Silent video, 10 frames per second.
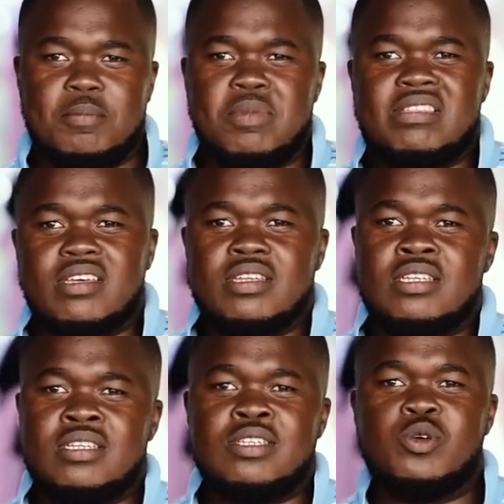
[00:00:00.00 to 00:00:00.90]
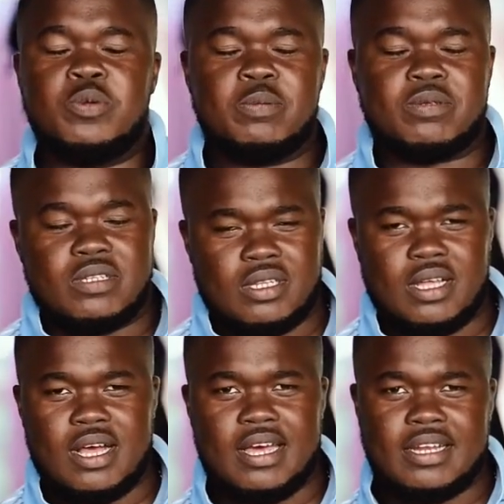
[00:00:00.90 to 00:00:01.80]
meeting new people
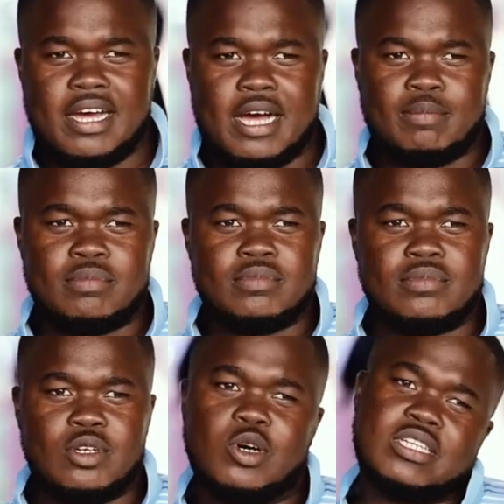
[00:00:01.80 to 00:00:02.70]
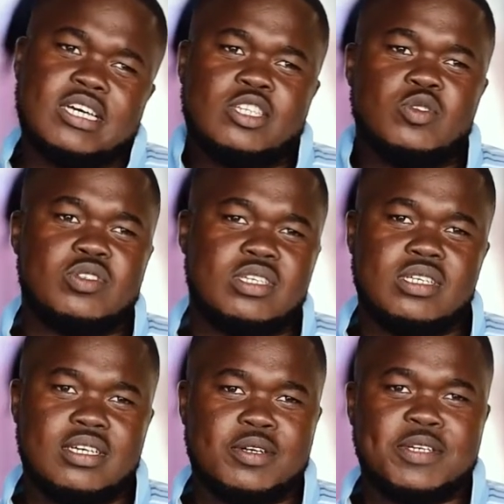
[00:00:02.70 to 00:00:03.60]
and um, learning a new
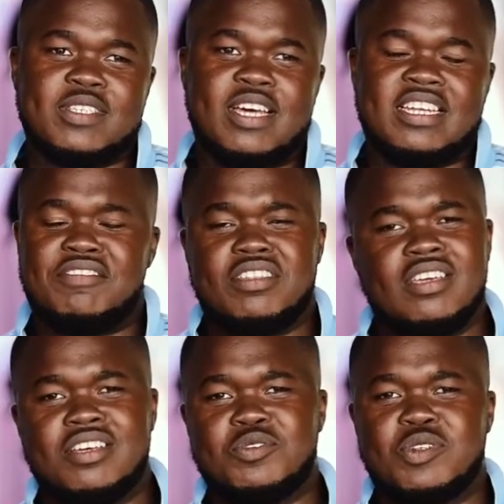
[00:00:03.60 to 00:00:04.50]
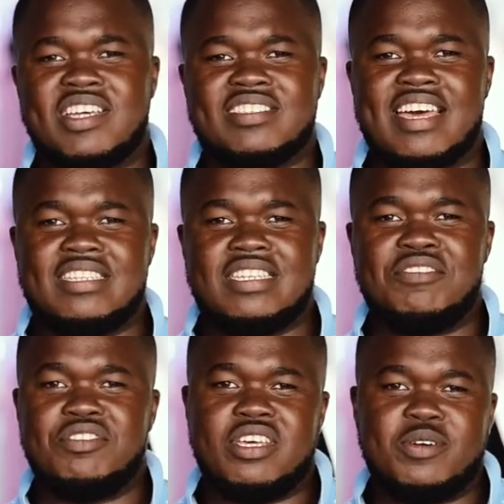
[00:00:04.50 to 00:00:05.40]
skill, so that everything else was exciting.
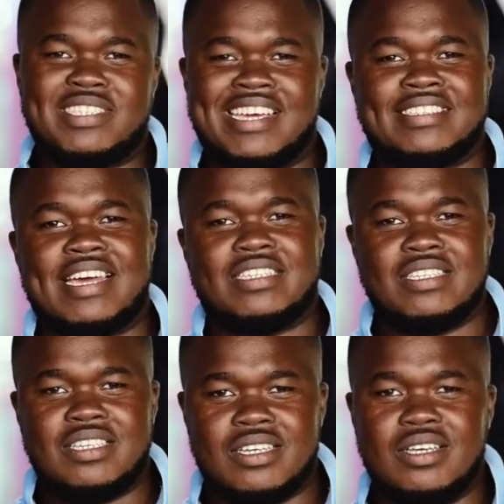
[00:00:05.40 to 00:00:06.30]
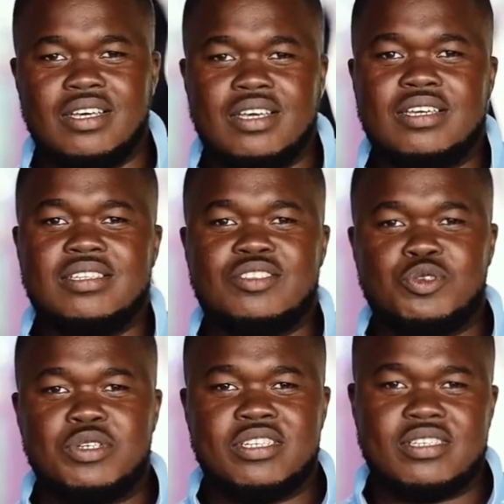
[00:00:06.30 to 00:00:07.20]
Every day was an exciting day in,
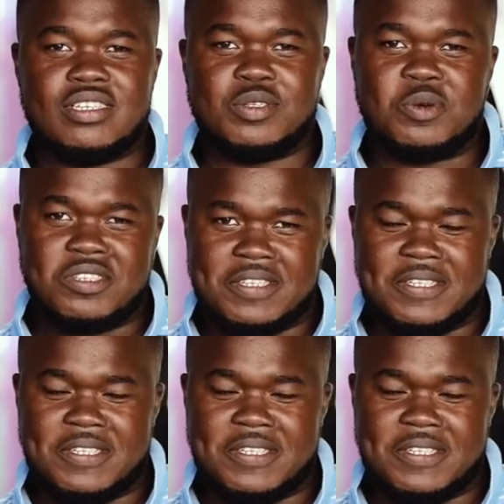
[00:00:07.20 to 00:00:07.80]
during the six months.